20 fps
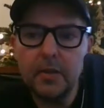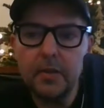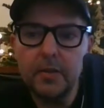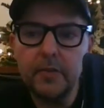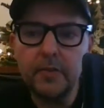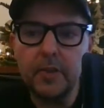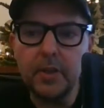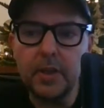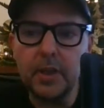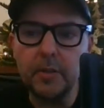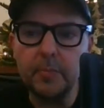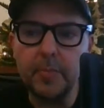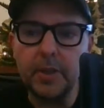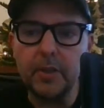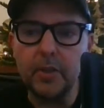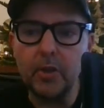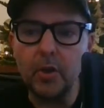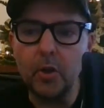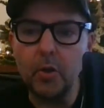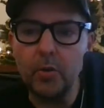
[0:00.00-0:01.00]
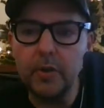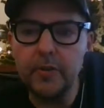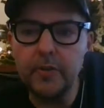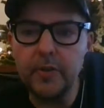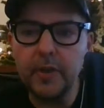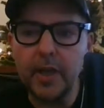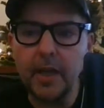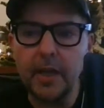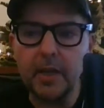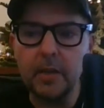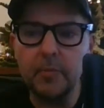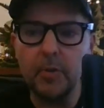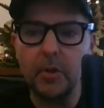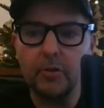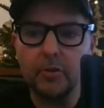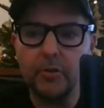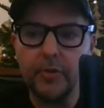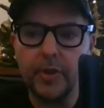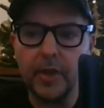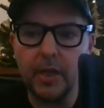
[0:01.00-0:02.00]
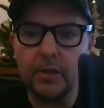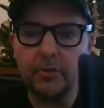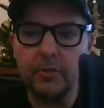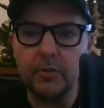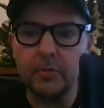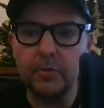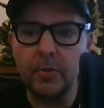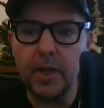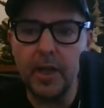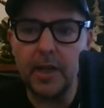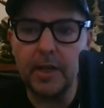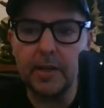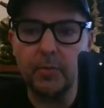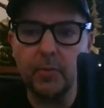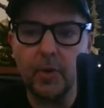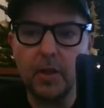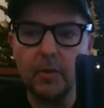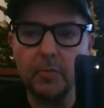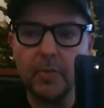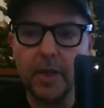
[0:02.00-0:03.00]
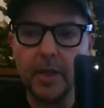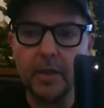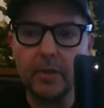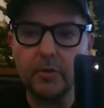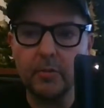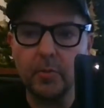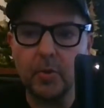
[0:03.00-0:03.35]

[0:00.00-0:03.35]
CBDO is saying emotional reactions rarely well managed.